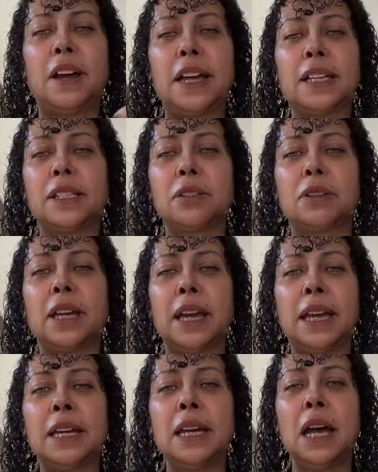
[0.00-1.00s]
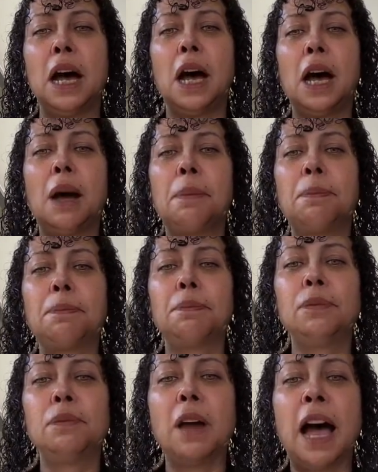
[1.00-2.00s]
advice, okay?
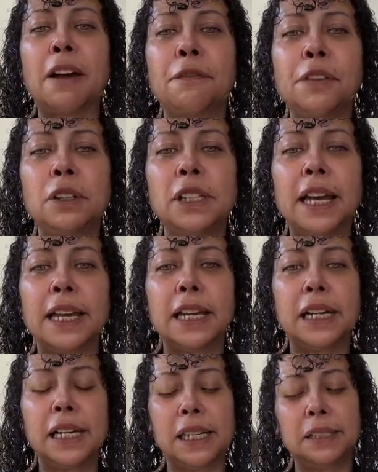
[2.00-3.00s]
I feel like